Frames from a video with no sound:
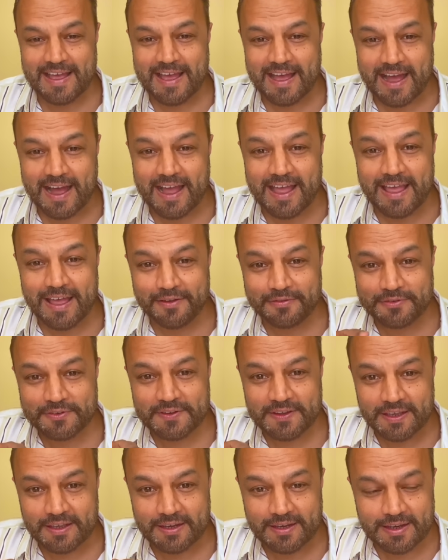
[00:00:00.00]
I have
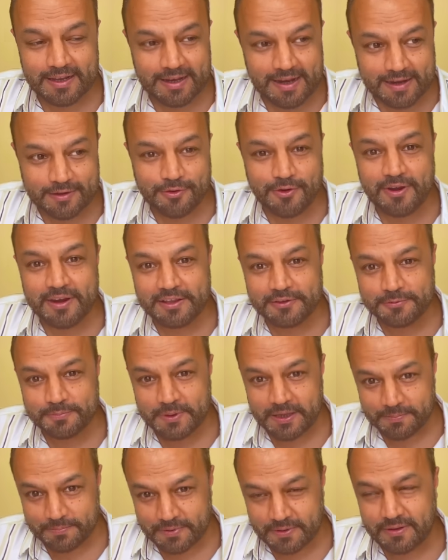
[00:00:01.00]
seen electronics
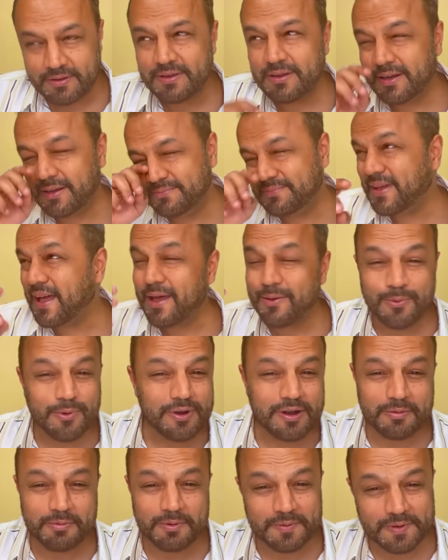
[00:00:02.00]
paper, I
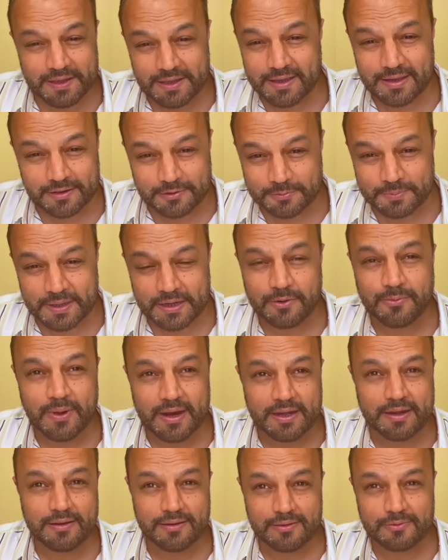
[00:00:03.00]
won't remember the year, it's been
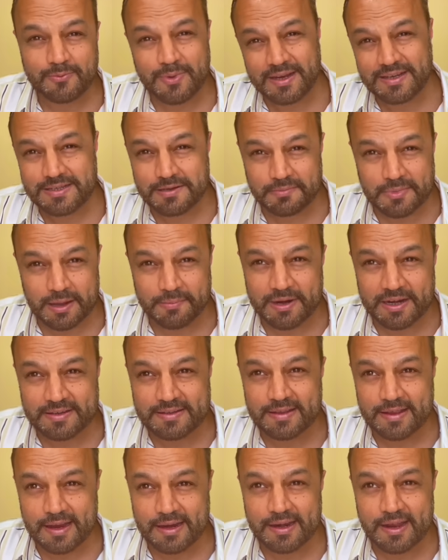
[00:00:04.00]
quite some time,
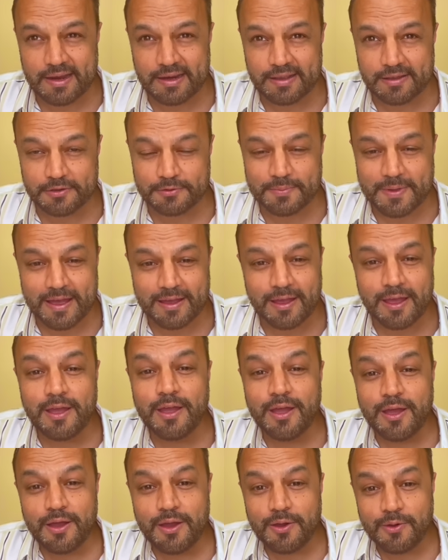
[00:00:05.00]
it's 8-9 years back,
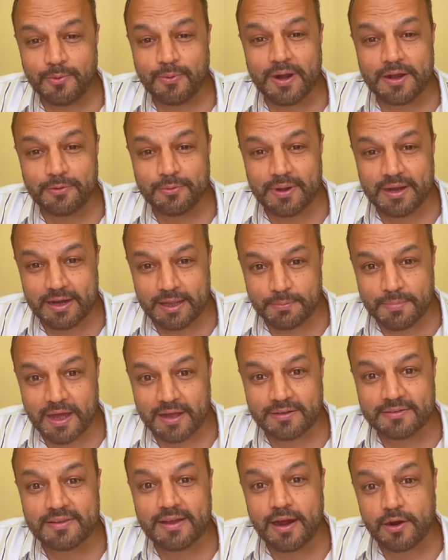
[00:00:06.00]
120
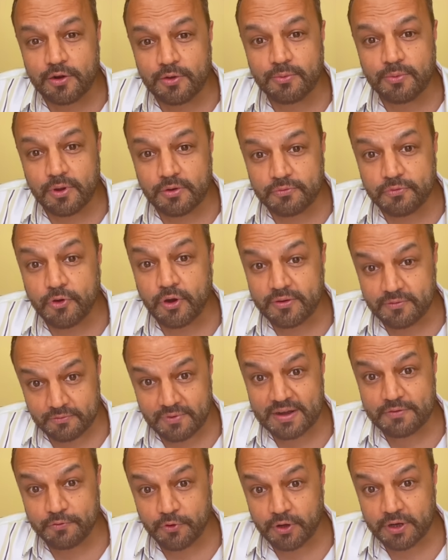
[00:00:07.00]
marks out of
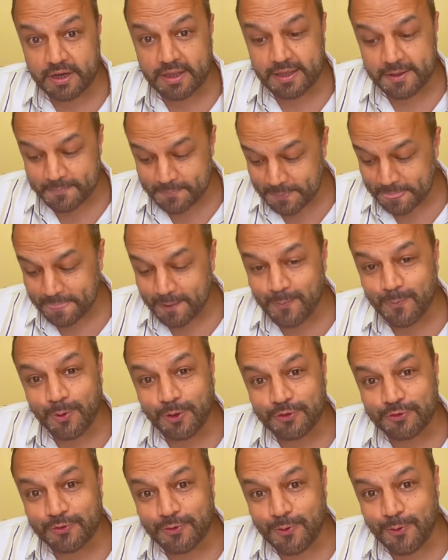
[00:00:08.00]
140.
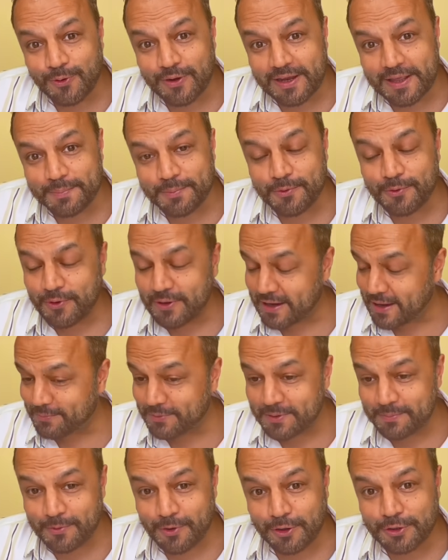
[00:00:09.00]
Was only
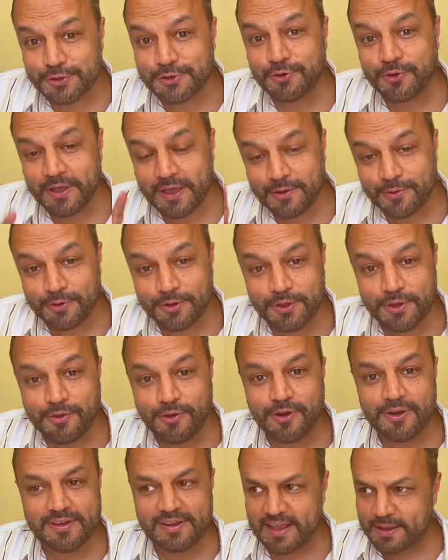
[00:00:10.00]
programs. I'm not joking. Go to your
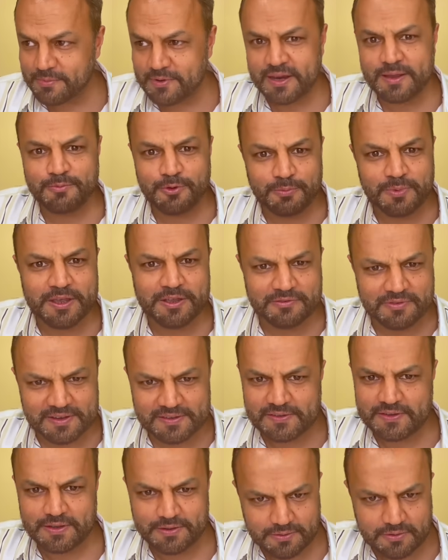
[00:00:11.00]
college library, Mumbai
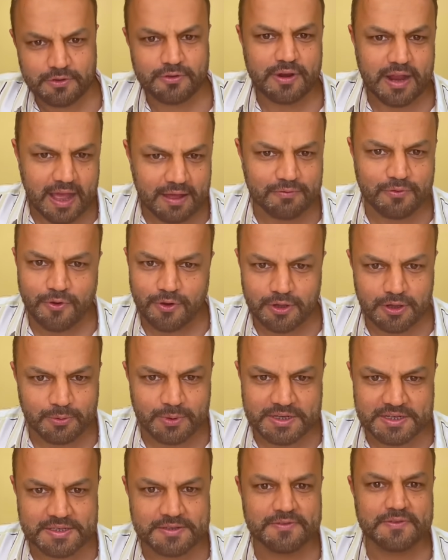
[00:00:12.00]
University, you'll have all the
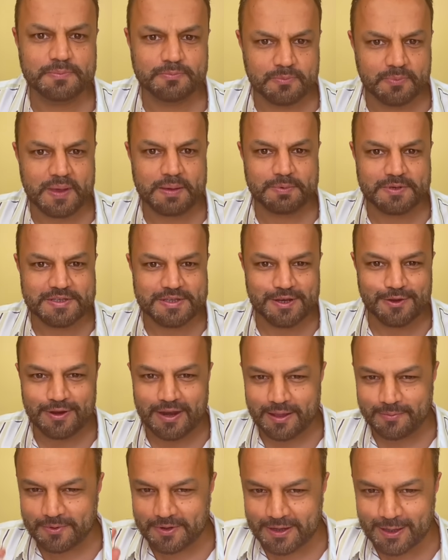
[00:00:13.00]
questions, papers in your
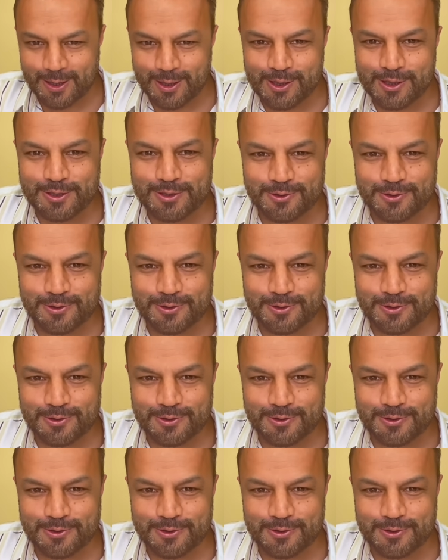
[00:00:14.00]
library.